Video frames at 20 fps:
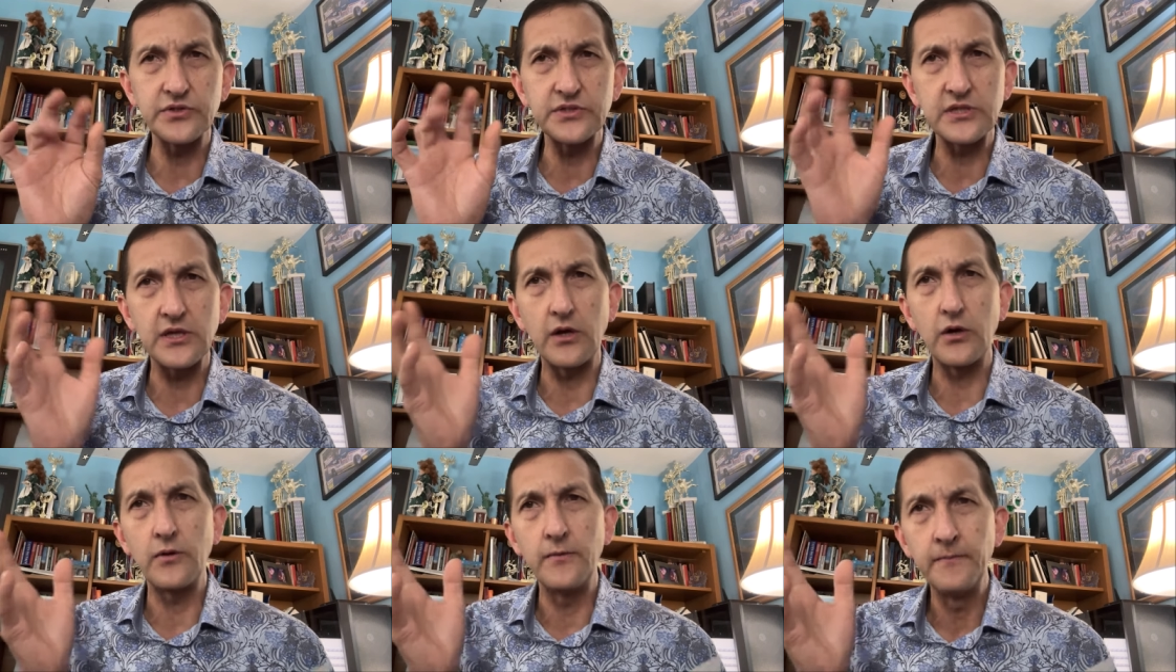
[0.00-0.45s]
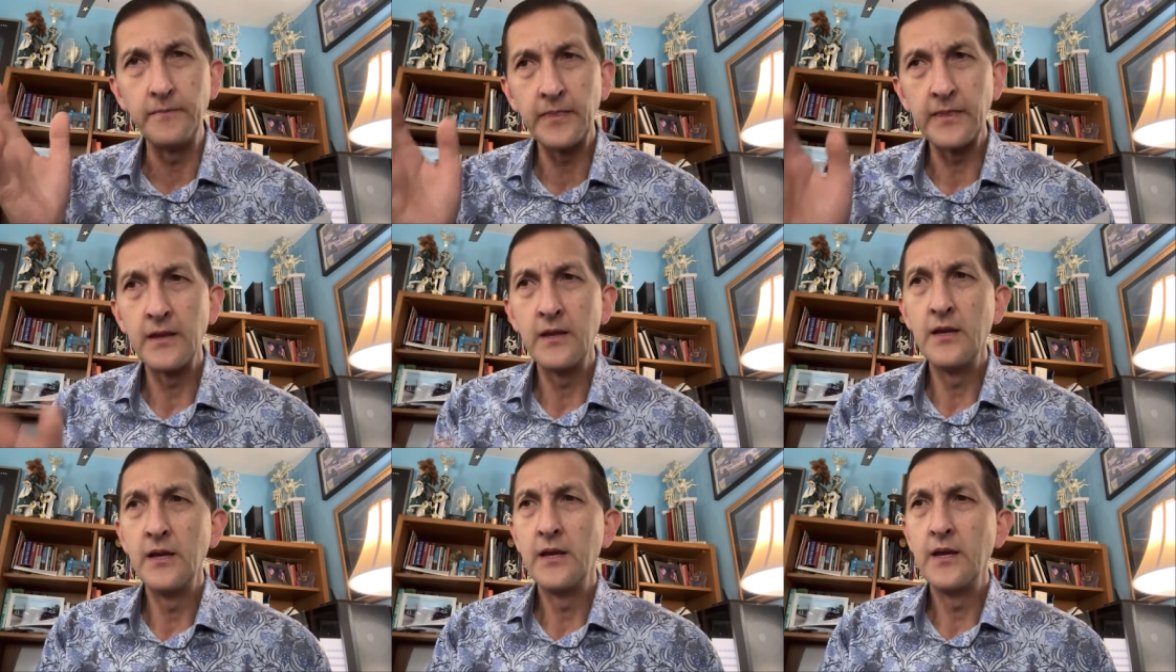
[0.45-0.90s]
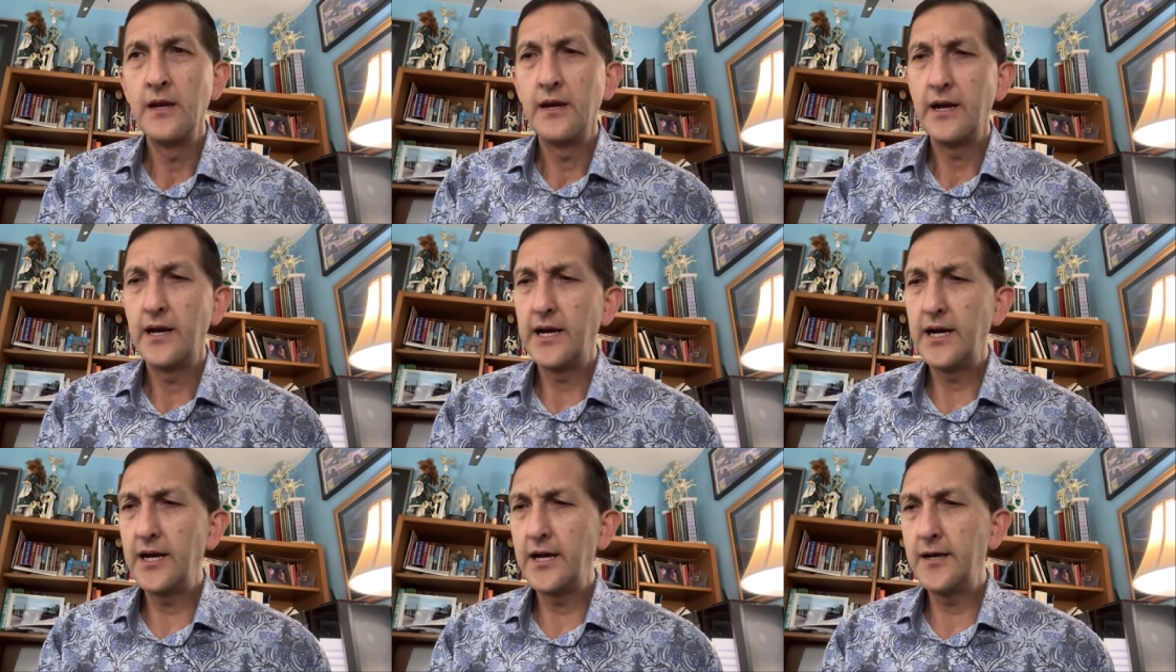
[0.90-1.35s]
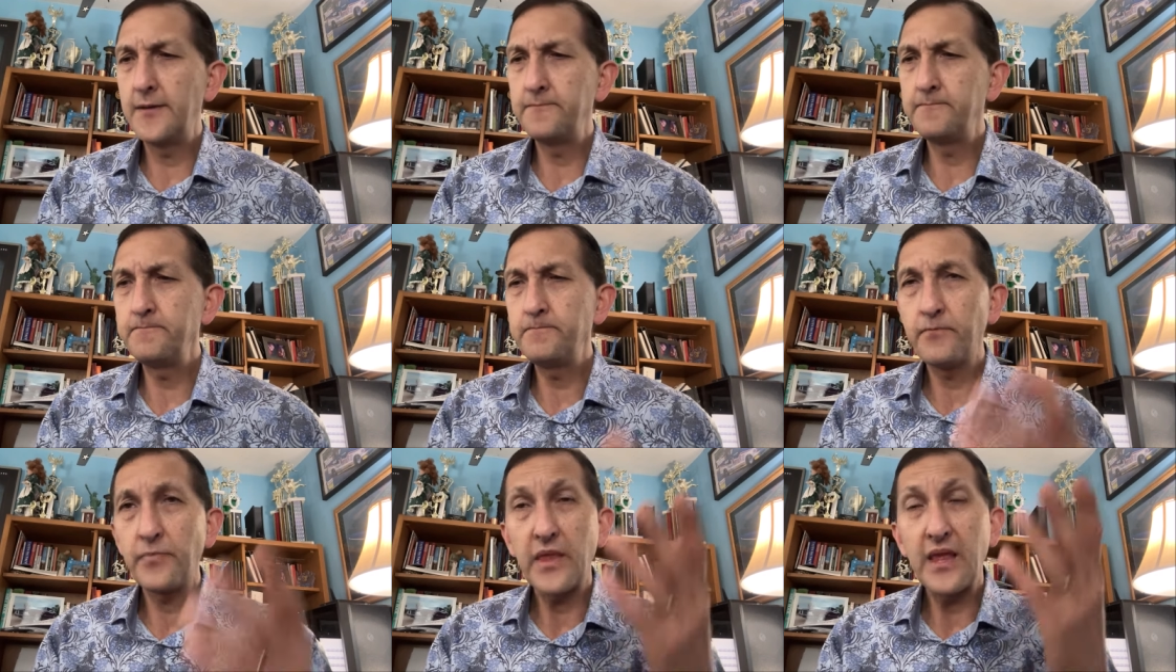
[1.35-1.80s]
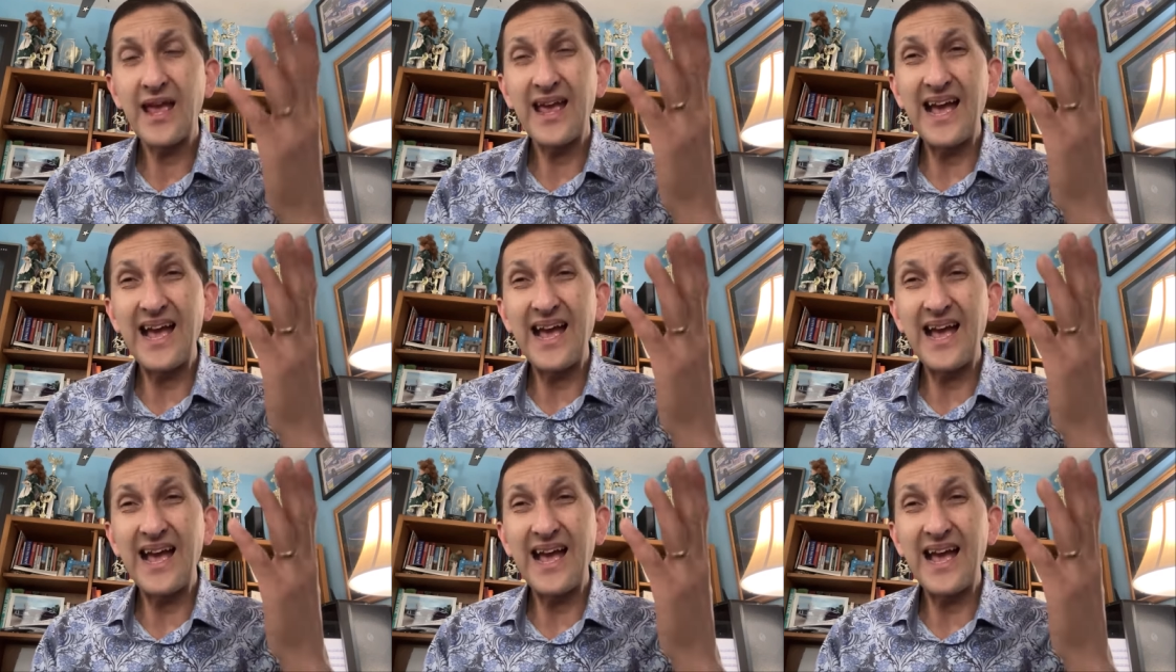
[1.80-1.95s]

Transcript: So um,